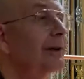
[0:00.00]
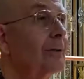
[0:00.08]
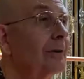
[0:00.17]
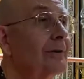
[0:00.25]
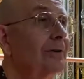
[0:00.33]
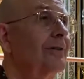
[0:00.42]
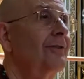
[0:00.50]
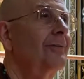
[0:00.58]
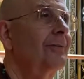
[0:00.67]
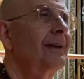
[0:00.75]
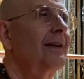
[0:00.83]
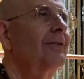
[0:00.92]
worlds,
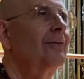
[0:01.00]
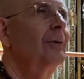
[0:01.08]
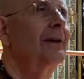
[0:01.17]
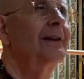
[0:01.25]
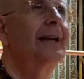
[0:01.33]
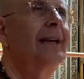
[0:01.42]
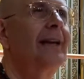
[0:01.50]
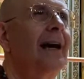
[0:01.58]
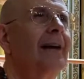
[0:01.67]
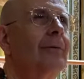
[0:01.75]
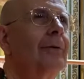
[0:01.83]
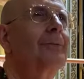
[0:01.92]
because one
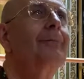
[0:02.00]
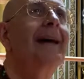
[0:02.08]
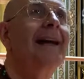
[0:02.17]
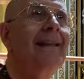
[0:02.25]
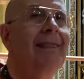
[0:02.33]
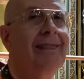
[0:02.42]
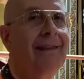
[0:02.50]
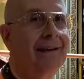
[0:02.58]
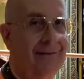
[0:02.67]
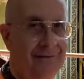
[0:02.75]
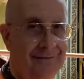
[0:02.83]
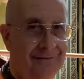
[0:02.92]
cannot remain
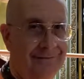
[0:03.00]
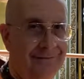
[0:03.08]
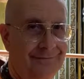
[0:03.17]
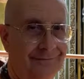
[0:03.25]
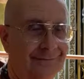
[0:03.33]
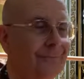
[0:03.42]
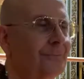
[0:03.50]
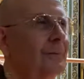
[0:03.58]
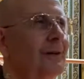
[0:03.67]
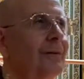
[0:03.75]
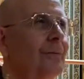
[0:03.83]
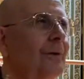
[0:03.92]
there.
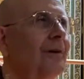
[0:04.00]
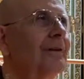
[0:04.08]
One will